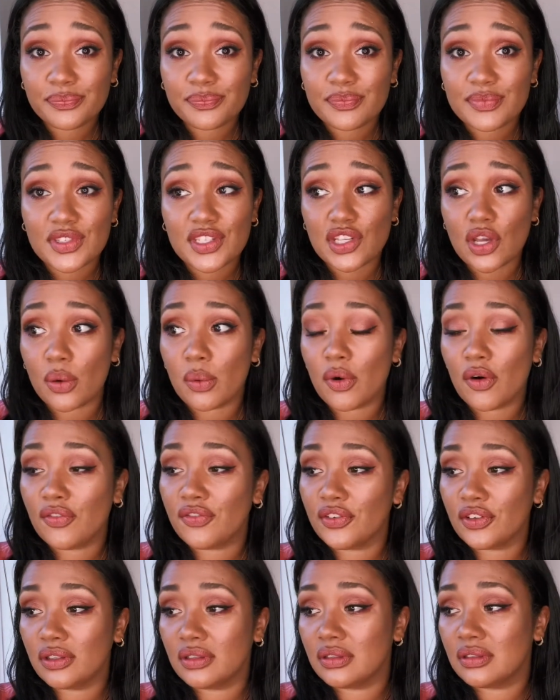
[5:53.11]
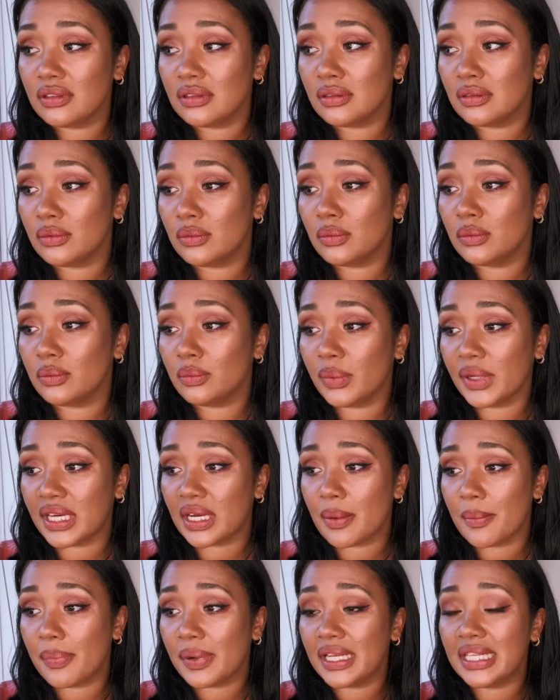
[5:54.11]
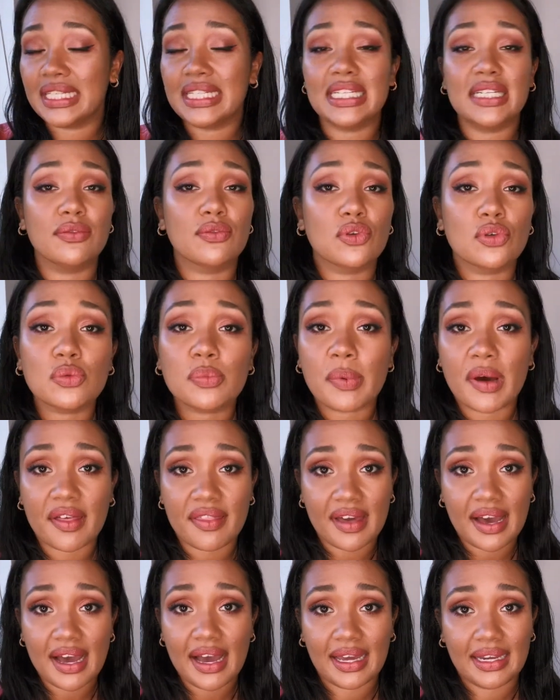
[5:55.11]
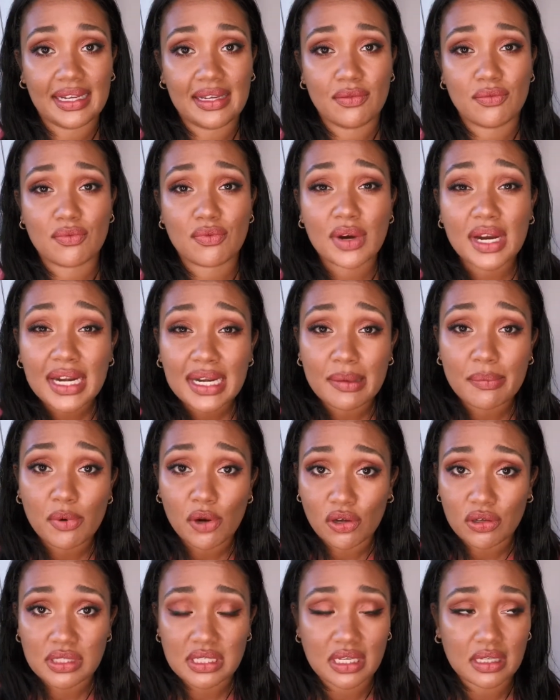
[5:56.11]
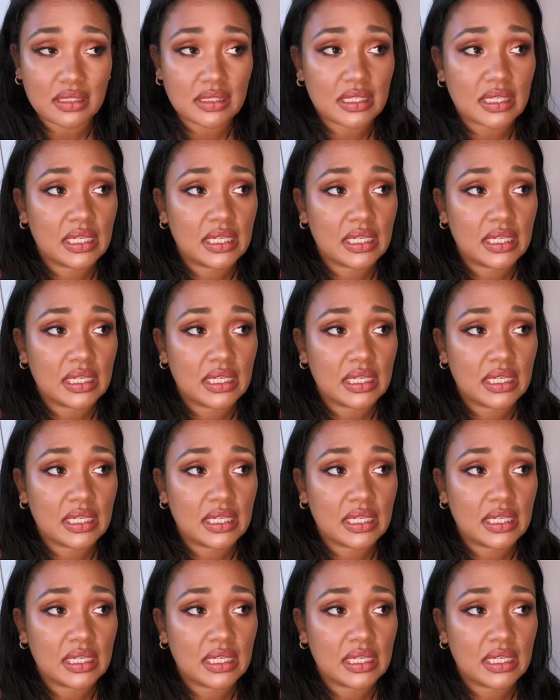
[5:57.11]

So often we're completely ruled by that, and it really blocks us.